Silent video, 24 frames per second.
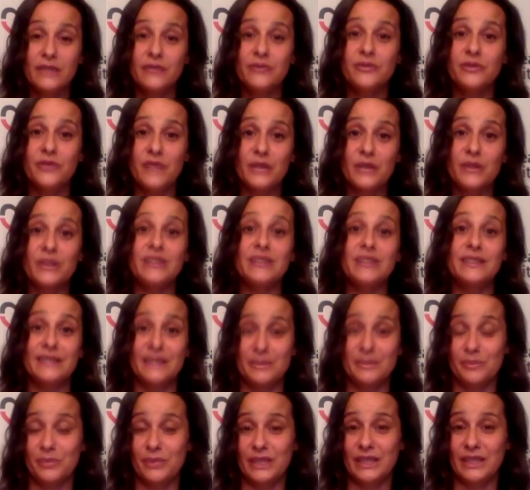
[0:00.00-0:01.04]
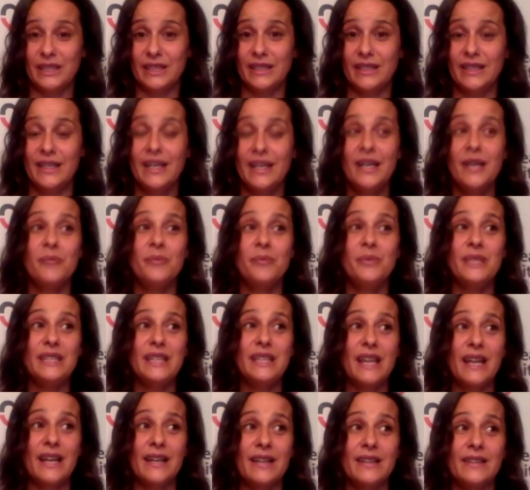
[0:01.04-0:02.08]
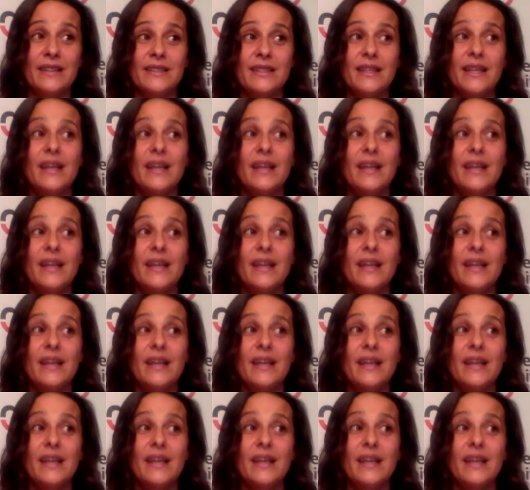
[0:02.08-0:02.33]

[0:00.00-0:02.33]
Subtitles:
very simply, because